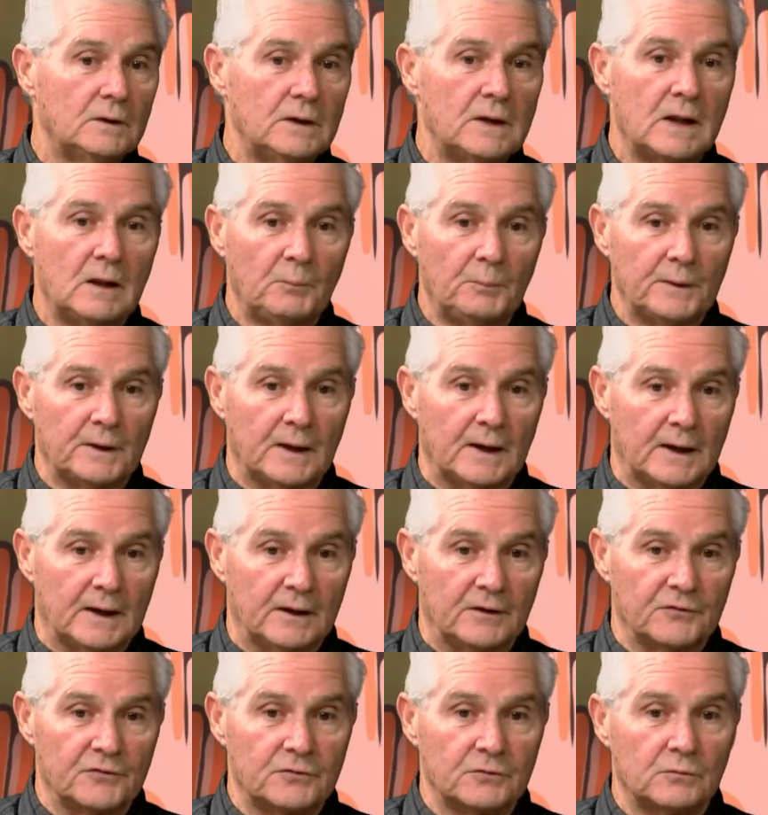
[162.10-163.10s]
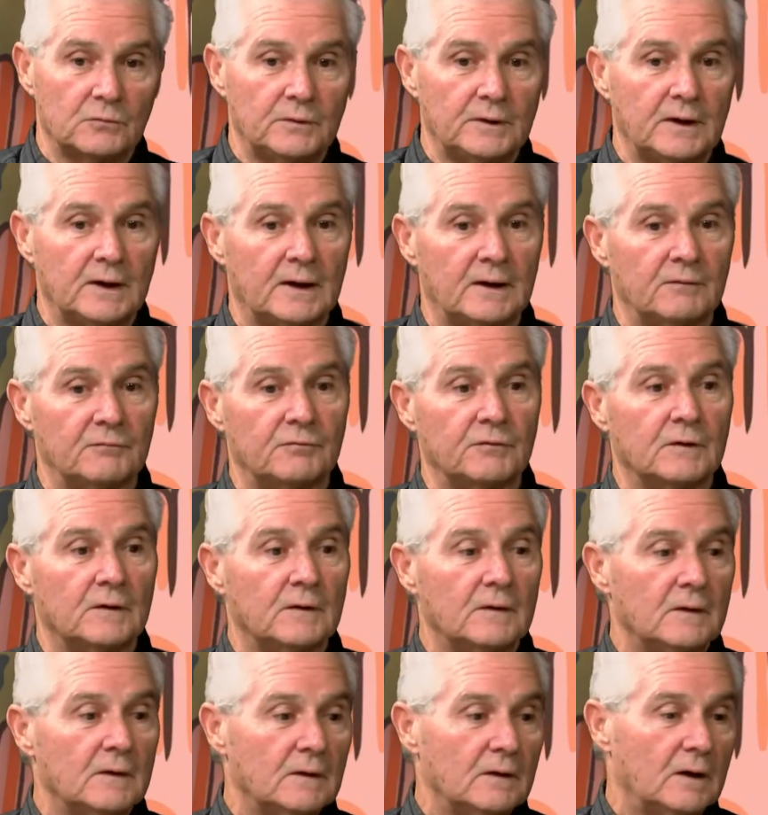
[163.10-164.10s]
Helping Hands, we have,
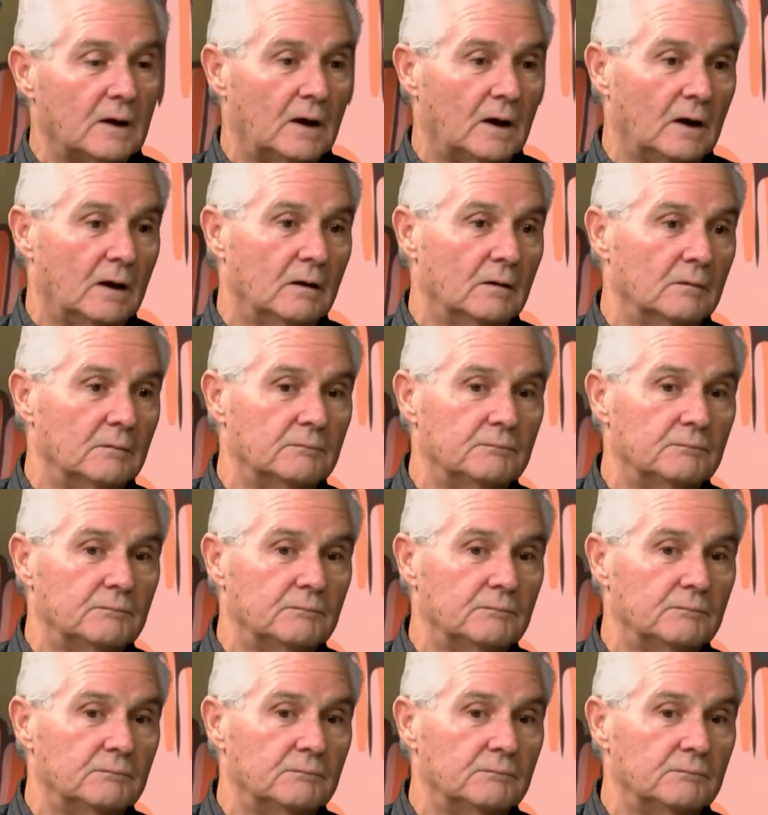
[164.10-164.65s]
I'm